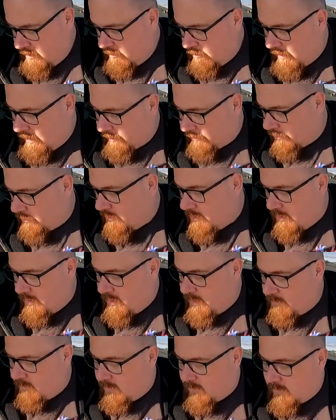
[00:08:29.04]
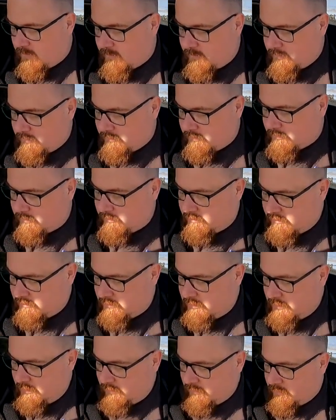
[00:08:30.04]
Whilst Grow Your Own
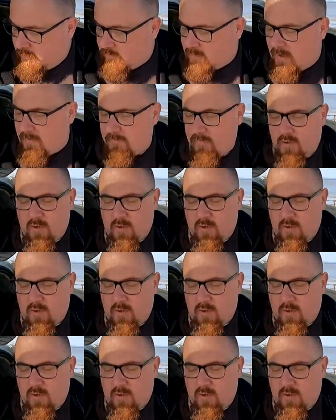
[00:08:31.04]
does have